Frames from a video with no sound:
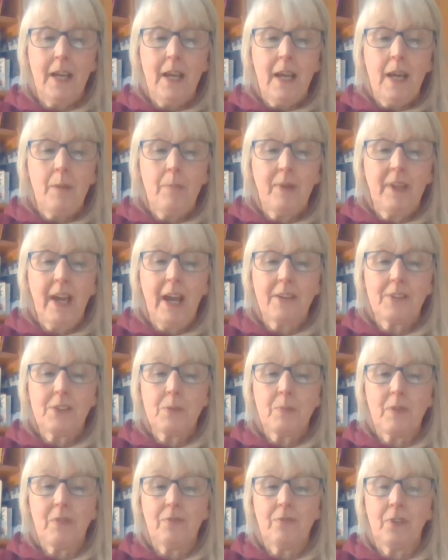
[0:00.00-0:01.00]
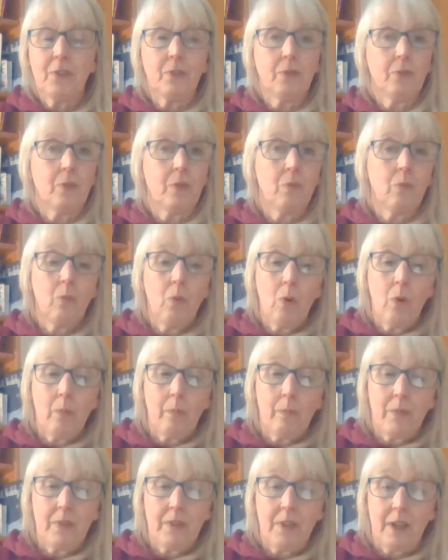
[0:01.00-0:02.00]
It began to be filled with
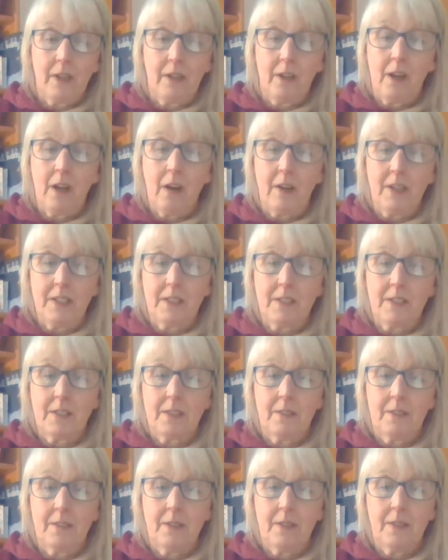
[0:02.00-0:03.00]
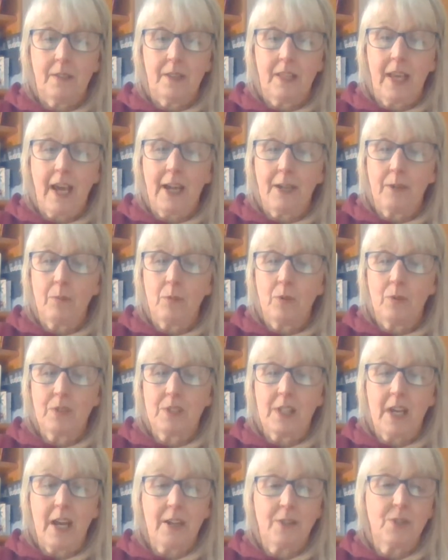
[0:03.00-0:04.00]
warmth and light. The animals
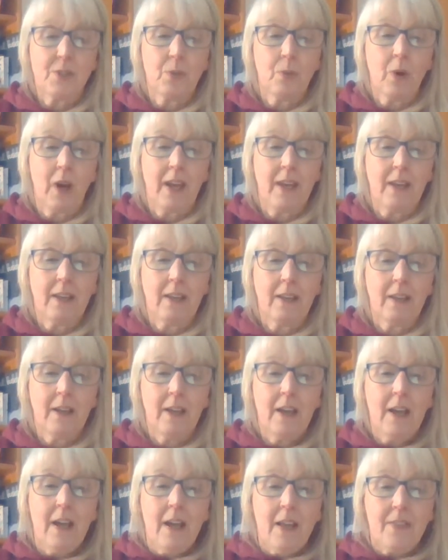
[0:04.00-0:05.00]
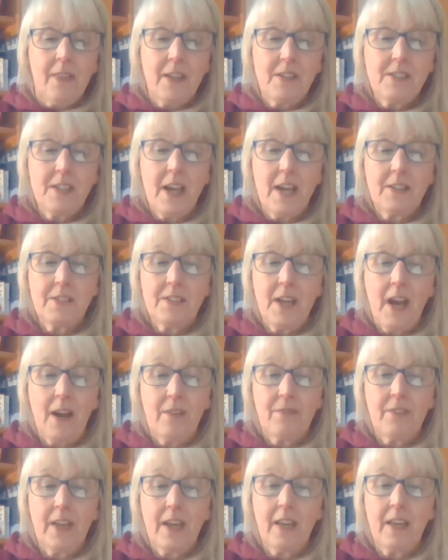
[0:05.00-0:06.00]
dared to wake. They dared to
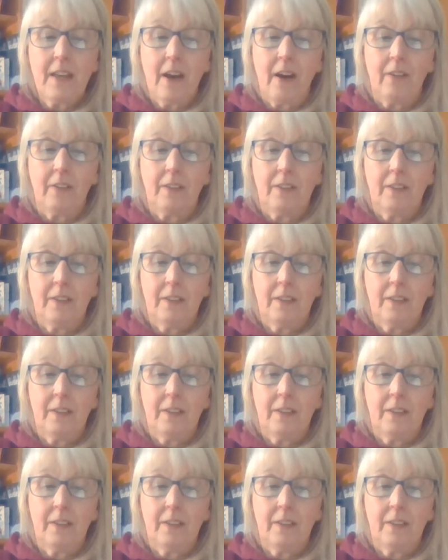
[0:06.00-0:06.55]
have their young.